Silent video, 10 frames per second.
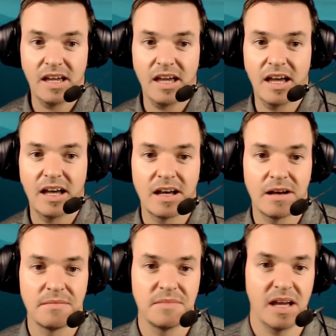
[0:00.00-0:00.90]

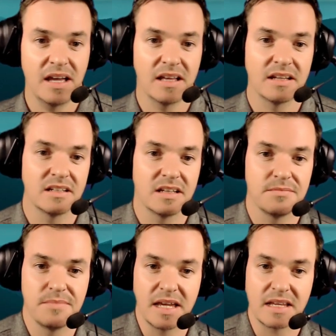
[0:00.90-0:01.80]
and it
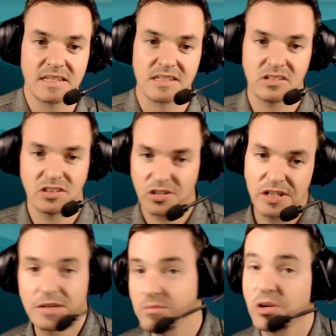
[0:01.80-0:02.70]
makes
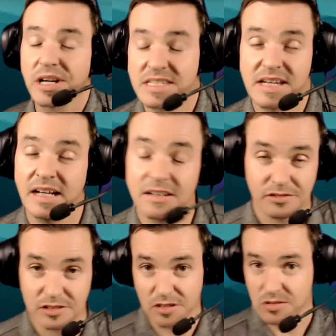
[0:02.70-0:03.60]
learning more exciting
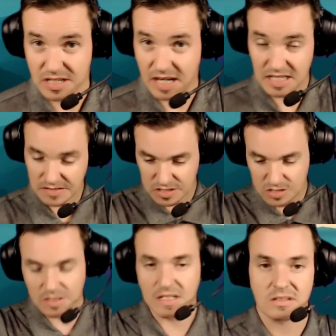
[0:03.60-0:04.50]
for those kinds of
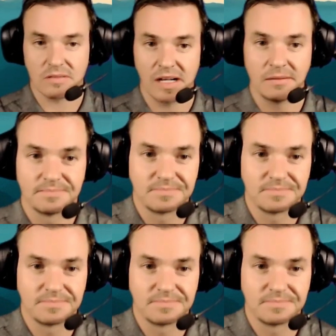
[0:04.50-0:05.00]
students, right?